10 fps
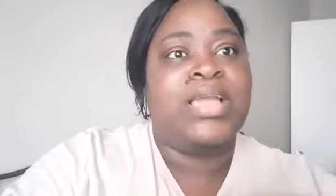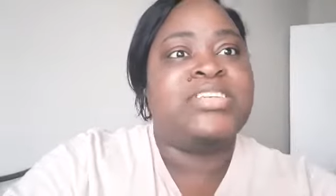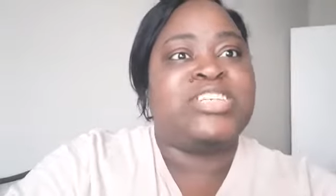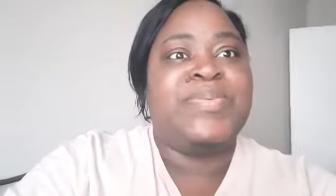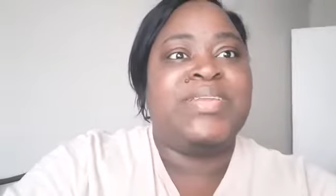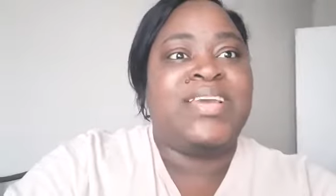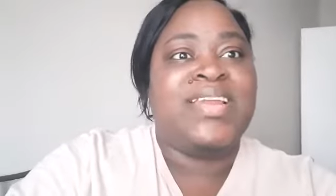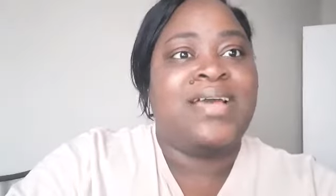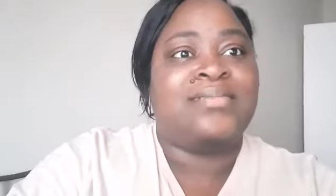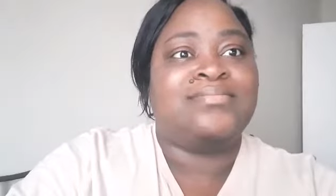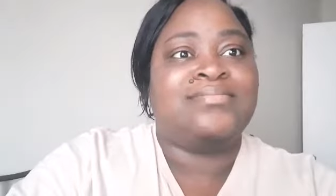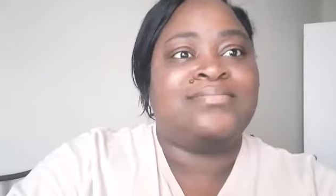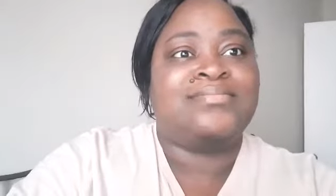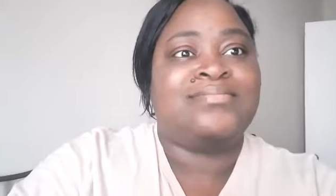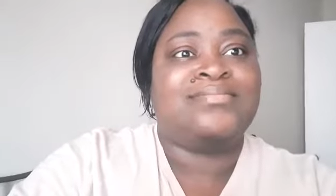just be looking out.
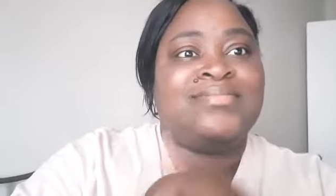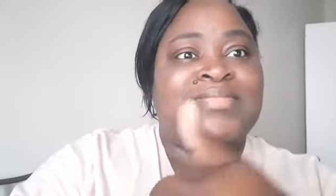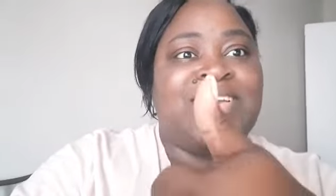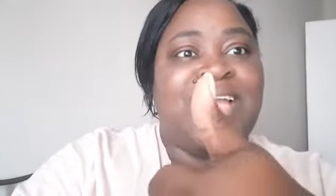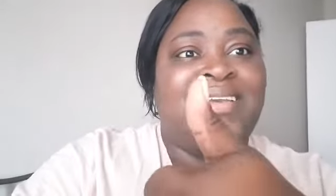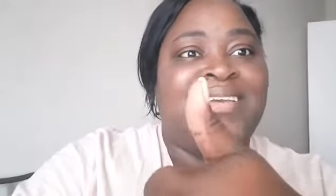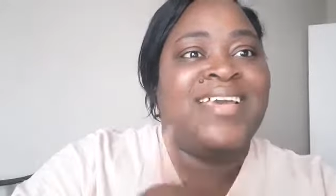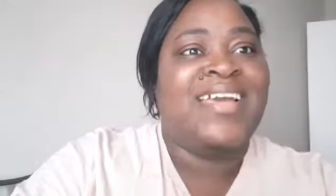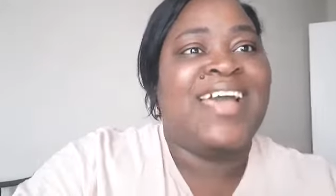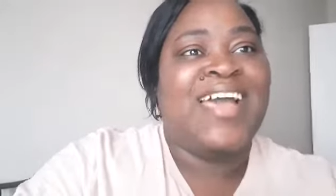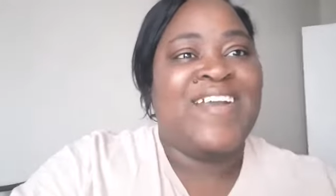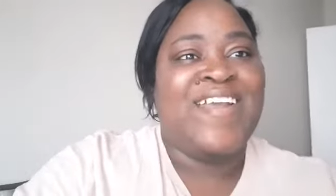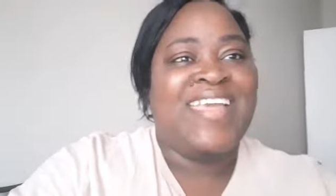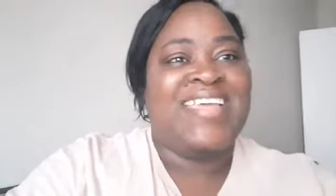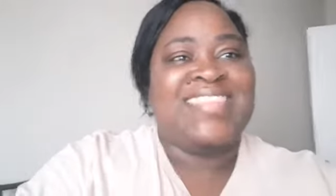Okay? All
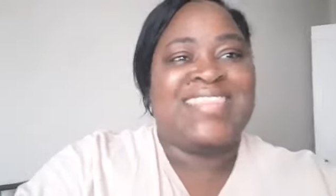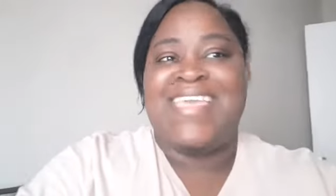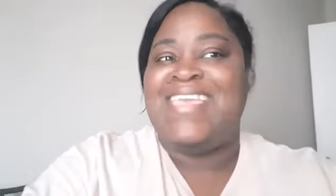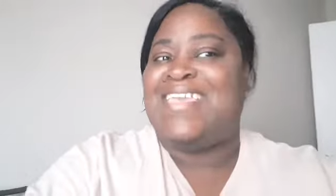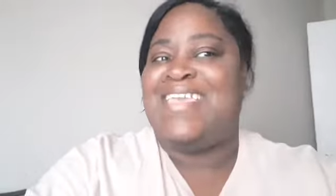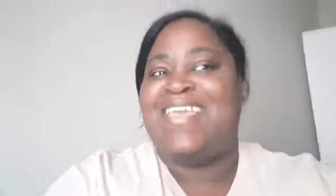right. Thank